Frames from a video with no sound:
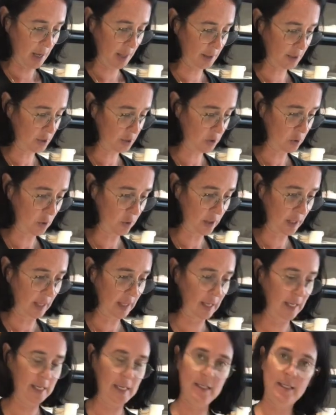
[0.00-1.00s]
so the
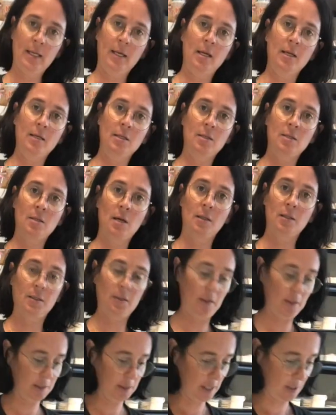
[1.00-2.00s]
clay doesn't get stuck to
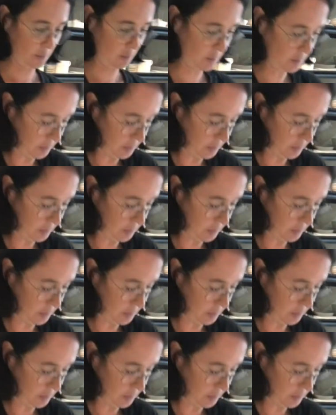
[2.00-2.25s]
the table.